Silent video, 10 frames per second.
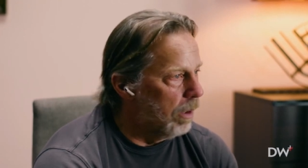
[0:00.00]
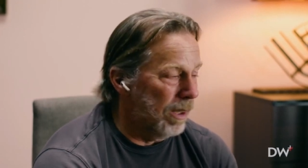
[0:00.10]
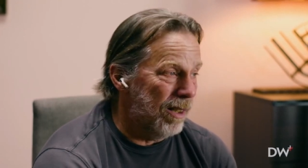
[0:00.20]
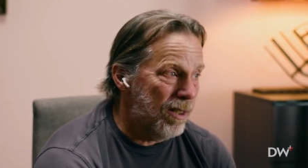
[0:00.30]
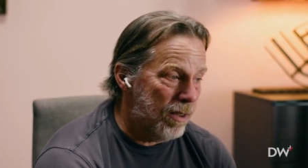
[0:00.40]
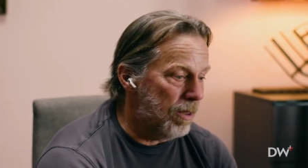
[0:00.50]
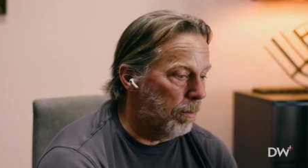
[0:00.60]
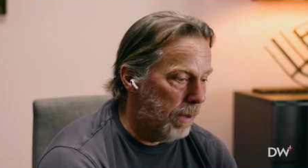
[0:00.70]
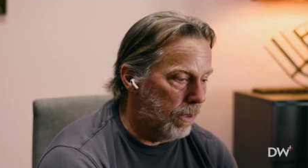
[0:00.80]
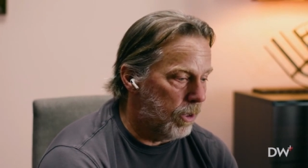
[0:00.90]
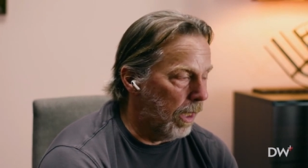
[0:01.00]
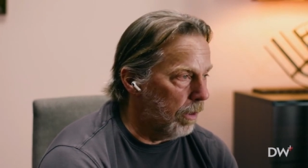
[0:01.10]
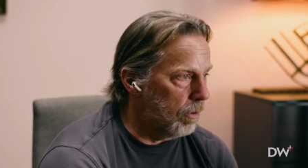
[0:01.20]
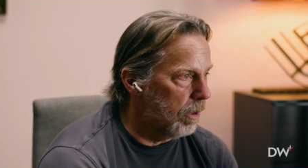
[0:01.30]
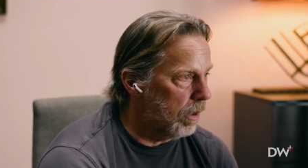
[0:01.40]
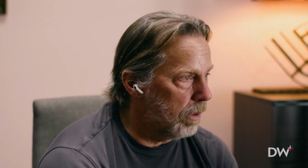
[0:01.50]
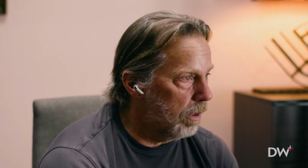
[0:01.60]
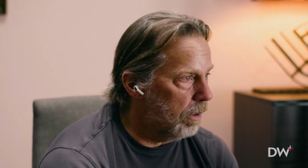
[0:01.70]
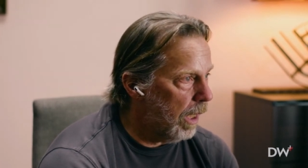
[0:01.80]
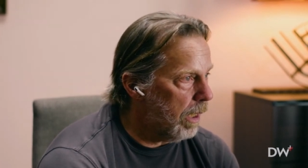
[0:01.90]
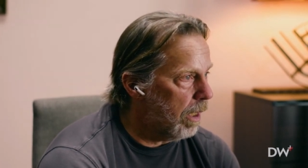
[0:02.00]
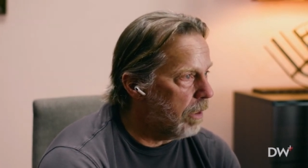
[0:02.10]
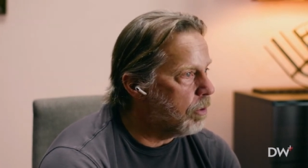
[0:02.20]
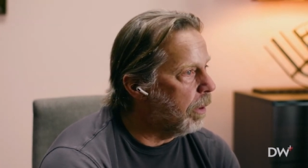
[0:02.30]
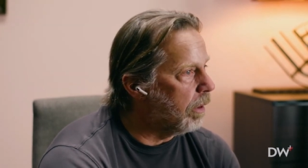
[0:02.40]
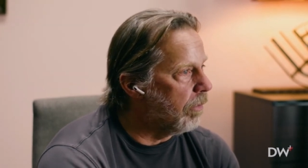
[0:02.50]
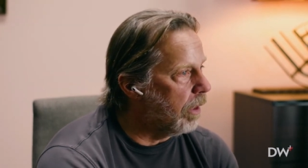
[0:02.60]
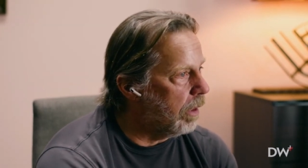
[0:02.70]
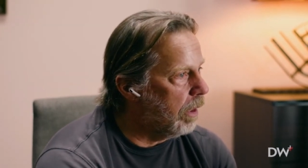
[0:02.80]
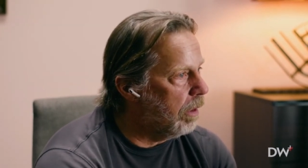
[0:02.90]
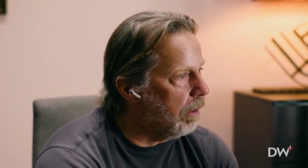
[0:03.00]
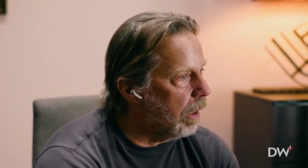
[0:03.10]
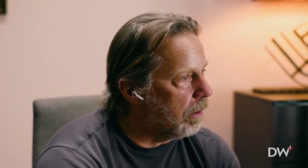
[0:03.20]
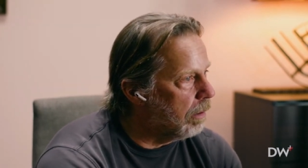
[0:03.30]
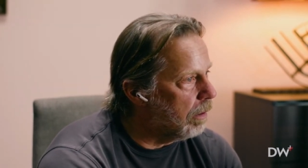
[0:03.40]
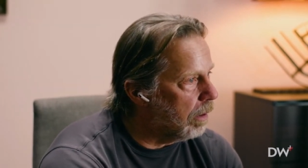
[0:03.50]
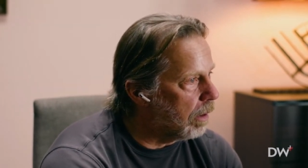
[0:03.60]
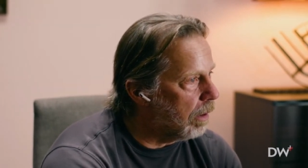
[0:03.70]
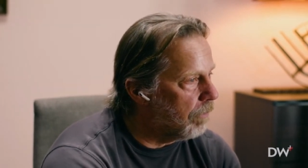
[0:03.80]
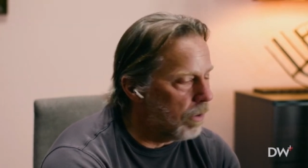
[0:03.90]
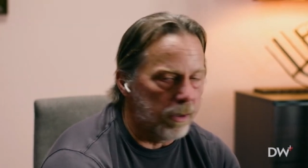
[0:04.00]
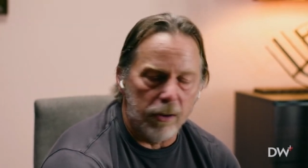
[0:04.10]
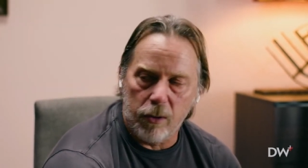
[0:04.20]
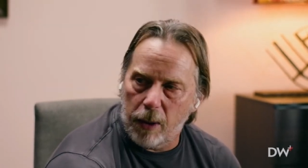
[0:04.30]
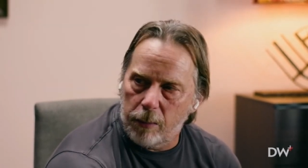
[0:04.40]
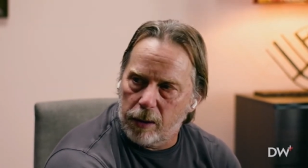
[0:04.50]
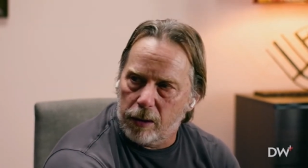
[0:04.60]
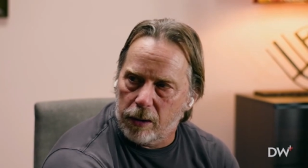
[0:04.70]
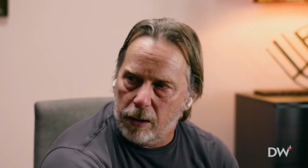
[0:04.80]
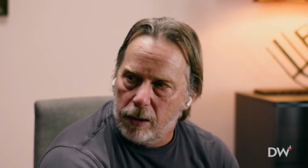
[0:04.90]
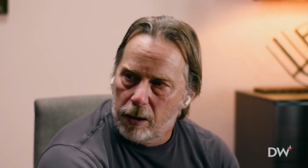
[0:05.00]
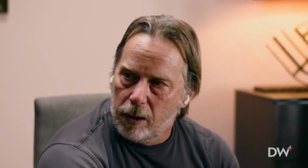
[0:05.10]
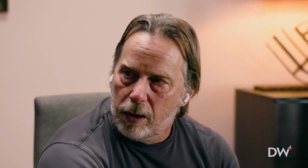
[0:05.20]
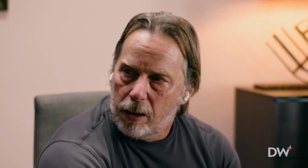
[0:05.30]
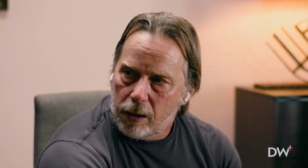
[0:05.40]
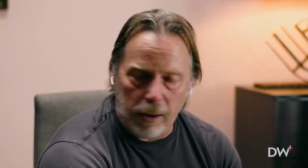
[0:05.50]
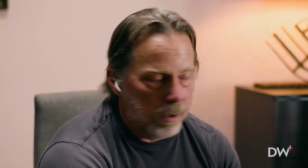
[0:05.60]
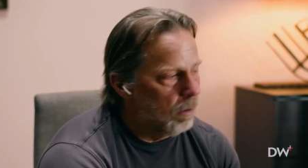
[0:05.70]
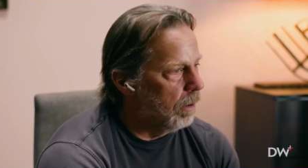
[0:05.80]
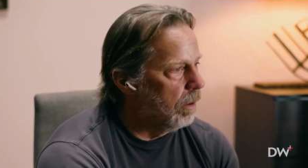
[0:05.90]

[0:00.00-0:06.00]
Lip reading: like, this is a big change. Like, AI is bigger than the internet. Like, I've said this publicly. Like,